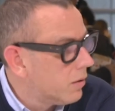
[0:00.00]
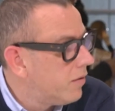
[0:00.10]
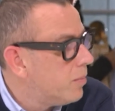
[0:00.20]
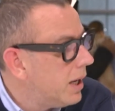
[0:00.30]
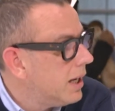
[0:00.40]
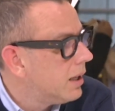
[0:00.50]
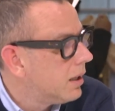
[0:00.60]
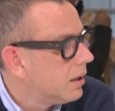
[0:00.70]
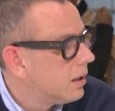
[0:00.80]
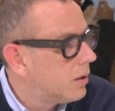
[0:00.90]
forbid
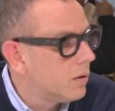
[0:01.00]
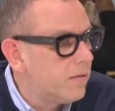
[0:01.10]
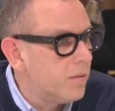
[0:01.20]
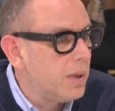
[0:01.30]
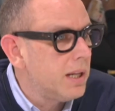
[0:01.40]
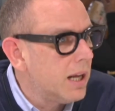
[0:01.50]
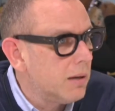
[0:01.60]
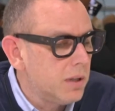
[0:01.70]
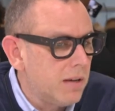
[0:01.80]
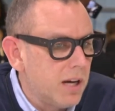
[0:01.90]
that
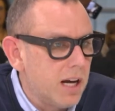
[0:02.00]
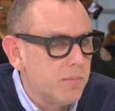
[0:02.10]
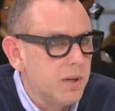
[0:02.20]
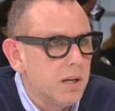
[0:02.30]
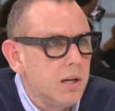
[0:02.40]
would ever happen.